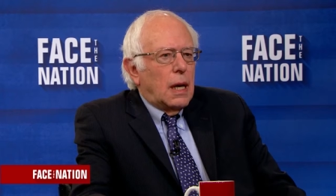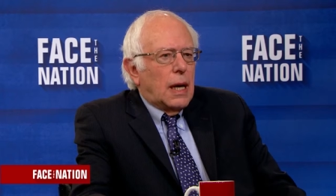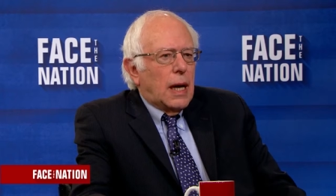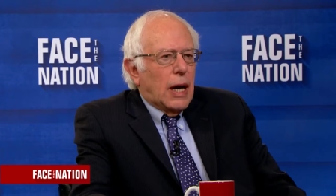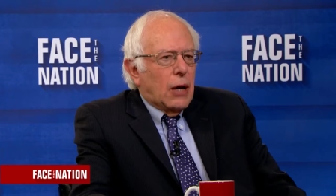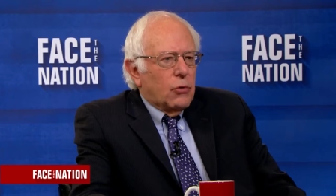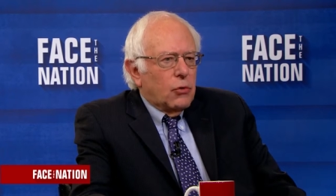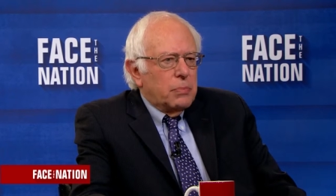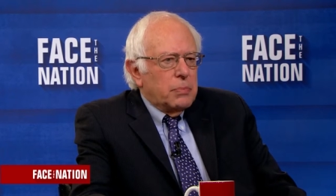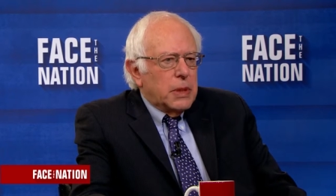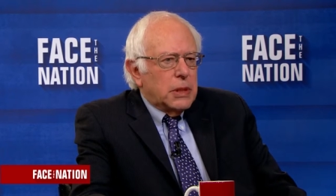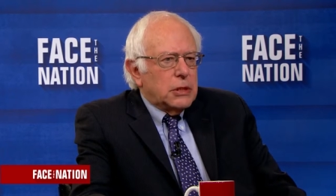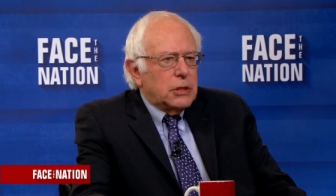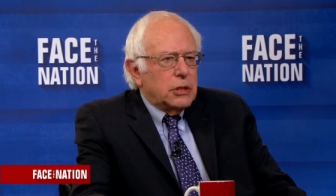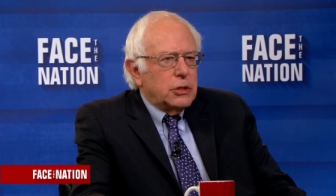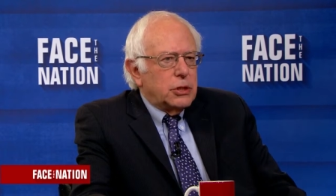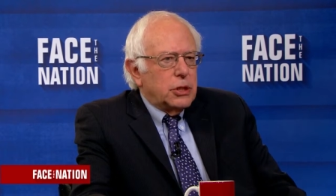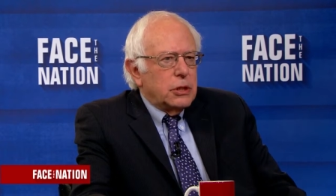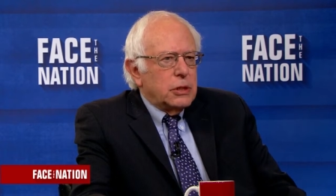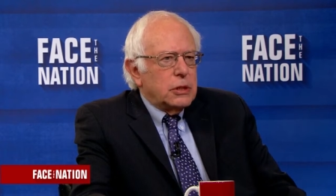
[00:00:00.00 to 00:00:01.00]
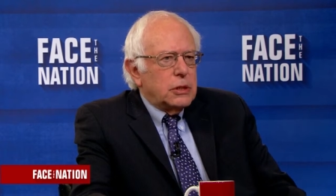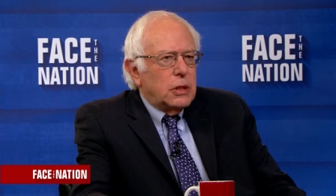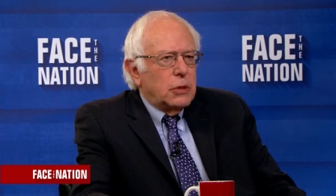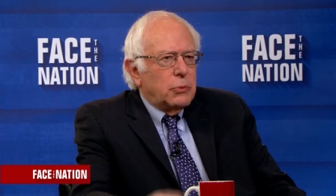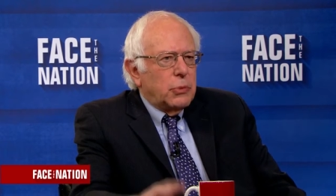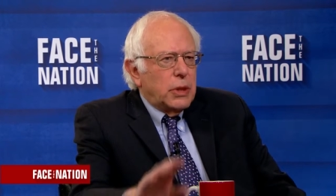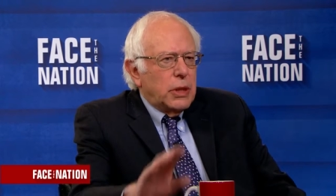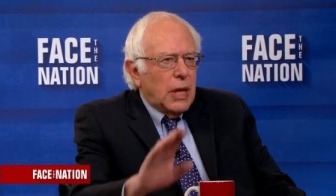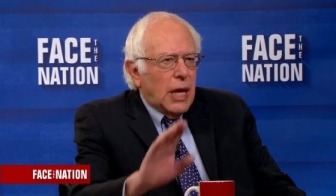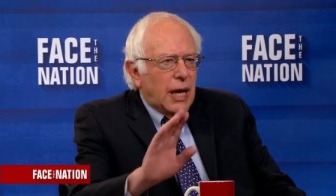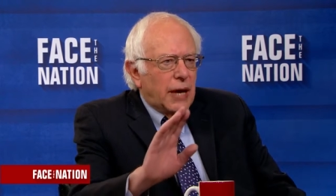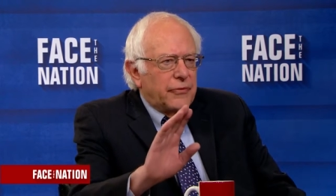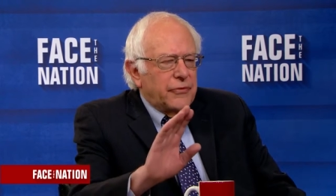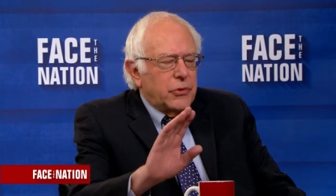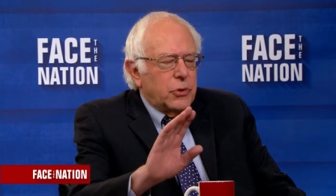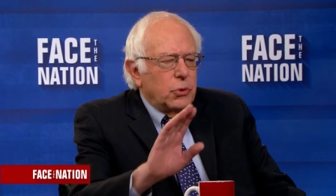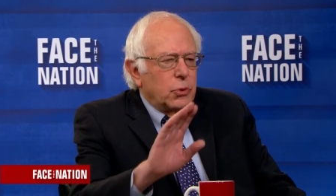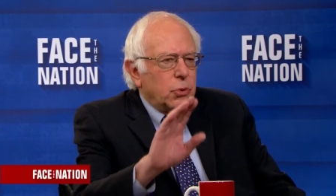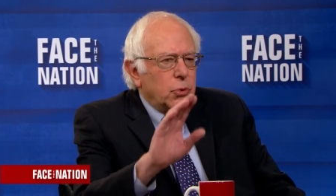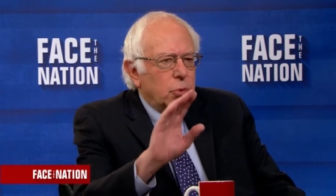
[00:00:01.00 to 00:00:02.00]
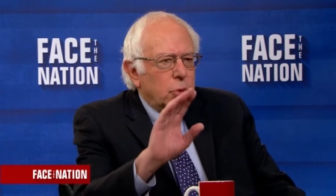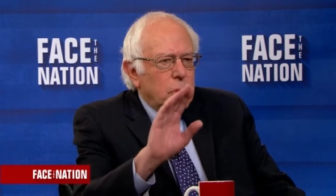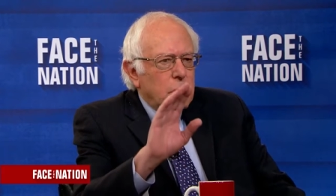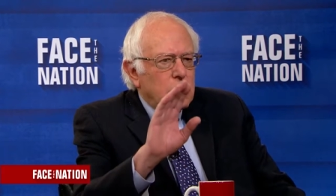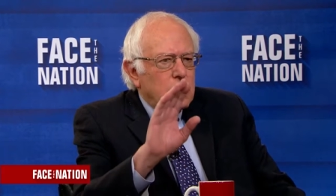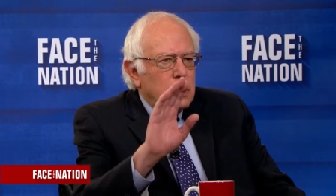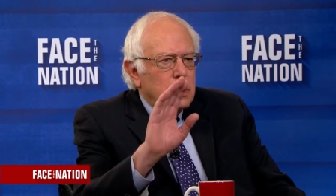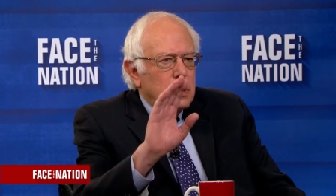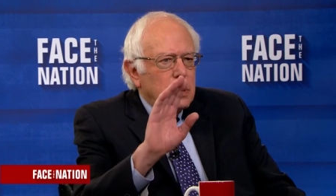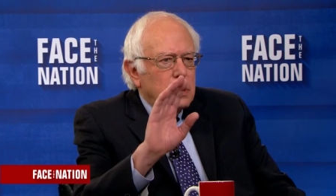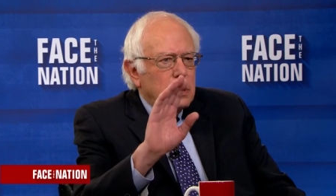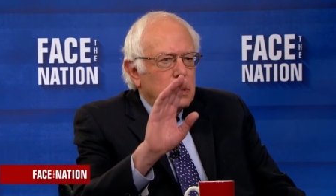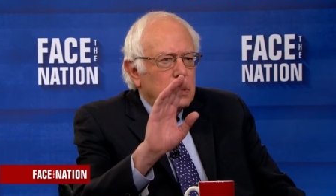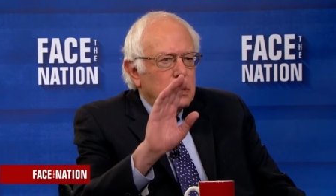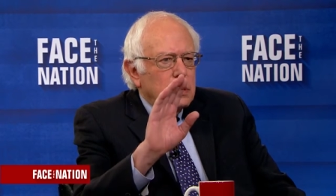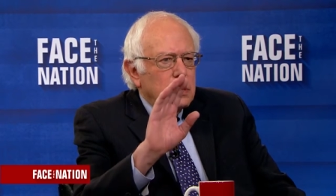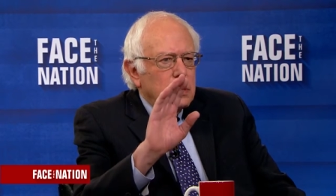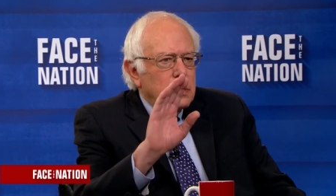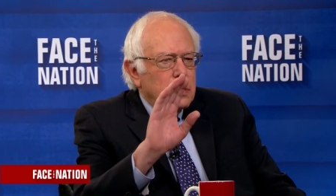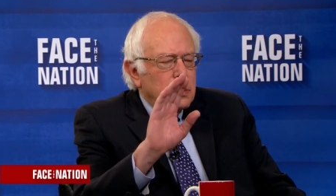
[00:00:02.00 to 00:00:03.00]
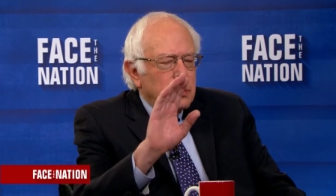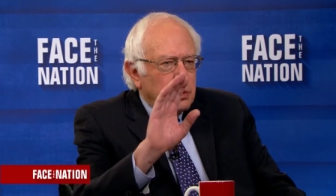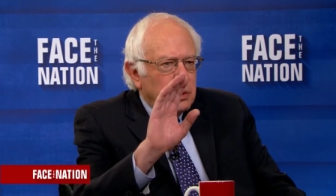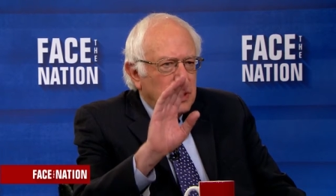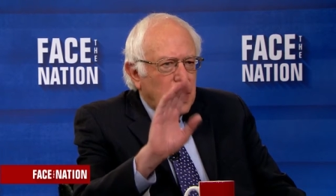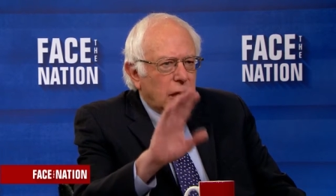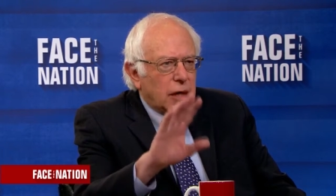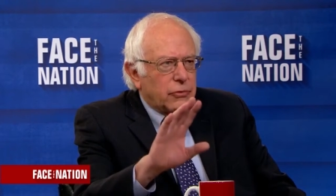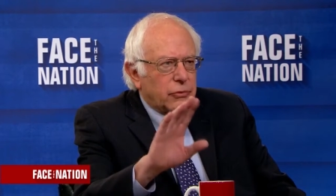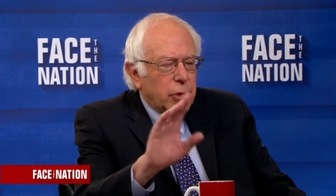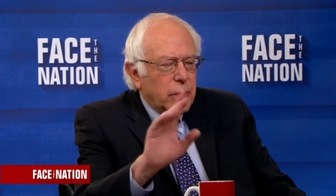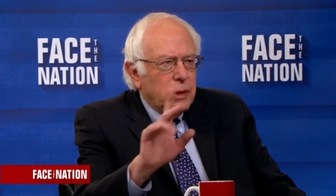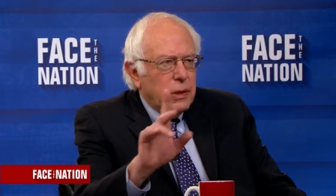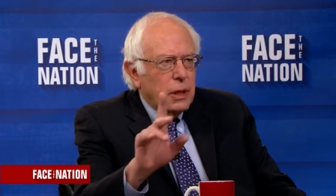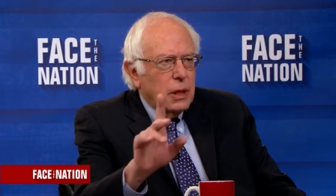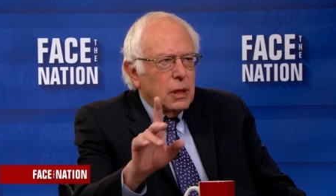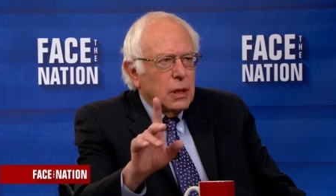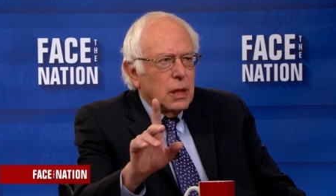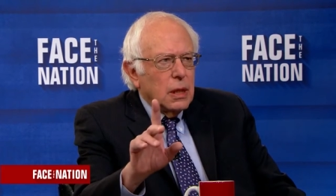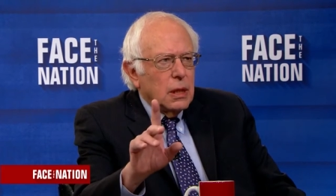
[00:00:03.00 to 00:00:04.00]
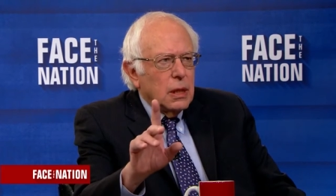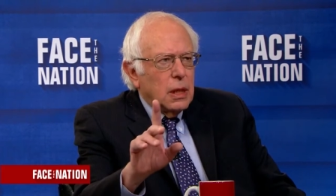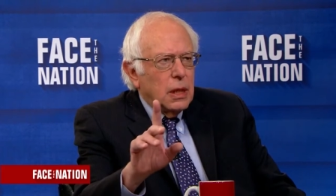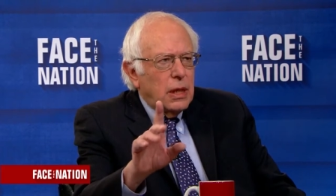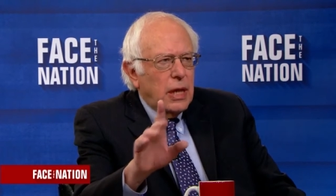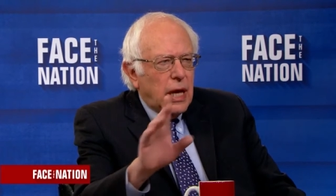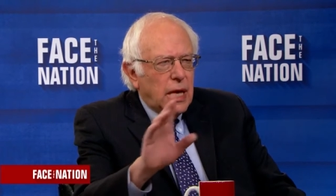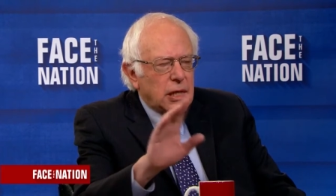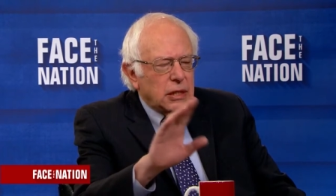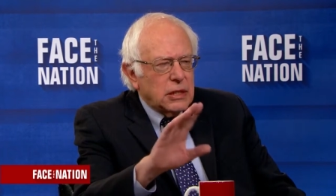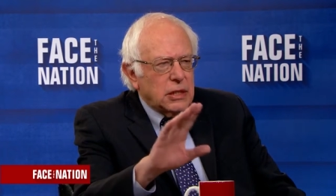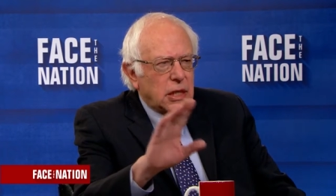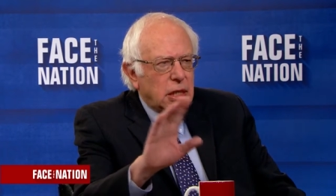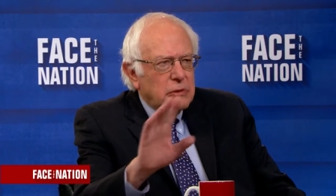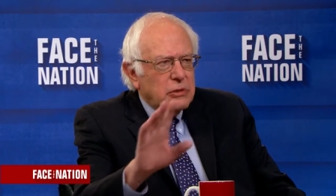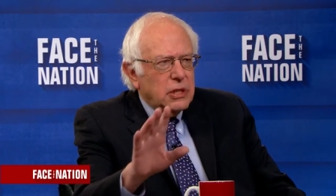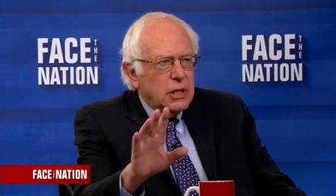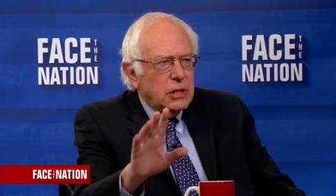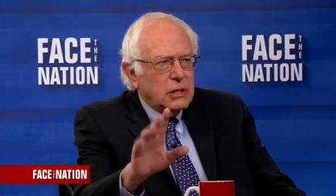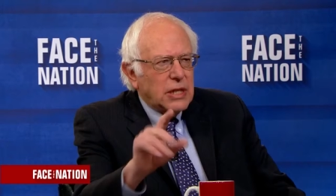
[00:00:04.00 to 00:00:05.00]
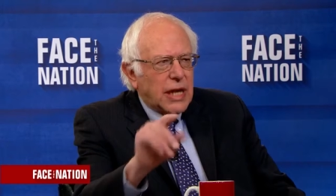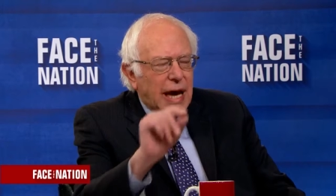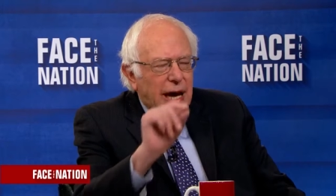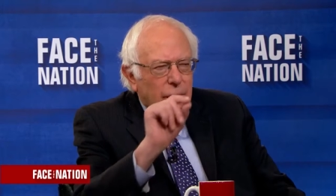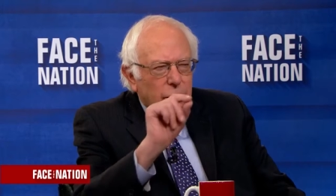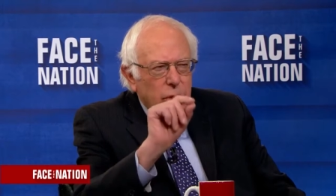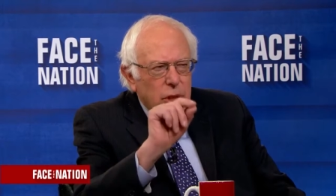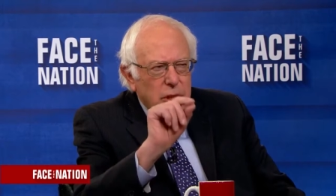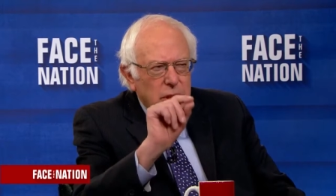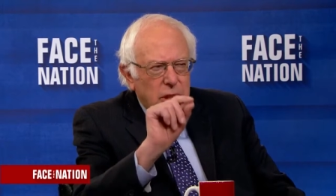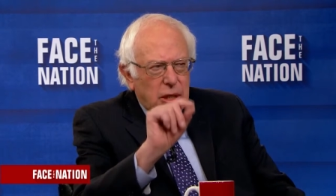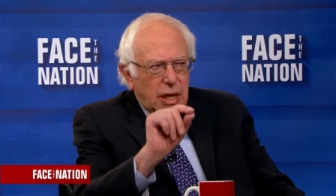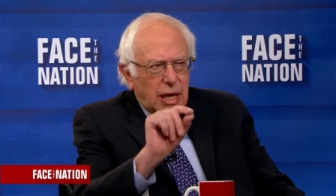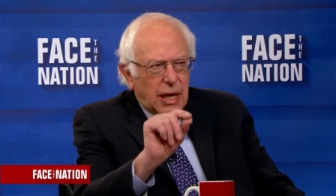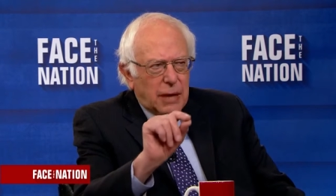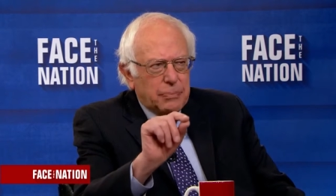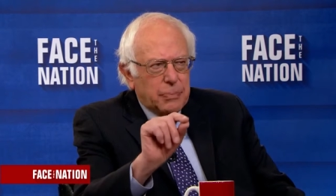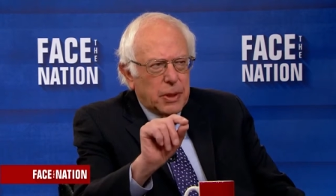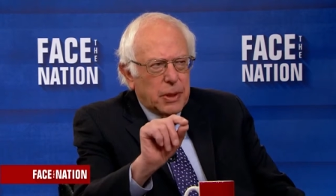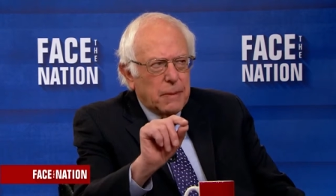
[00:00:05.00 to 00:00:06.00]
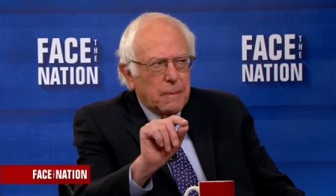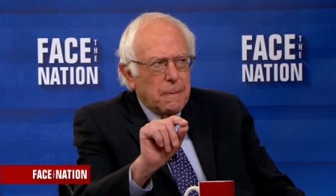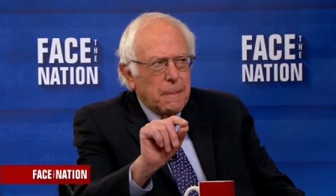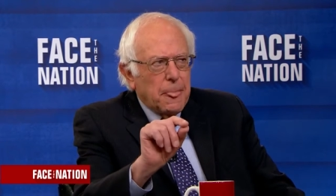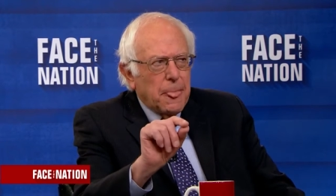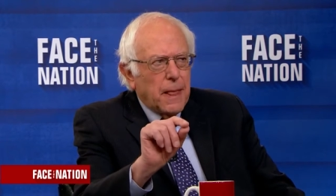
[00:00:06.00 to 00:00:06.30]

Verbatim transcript: Our message is that we have to do a lot of rethinking and ask ourselves how does it happen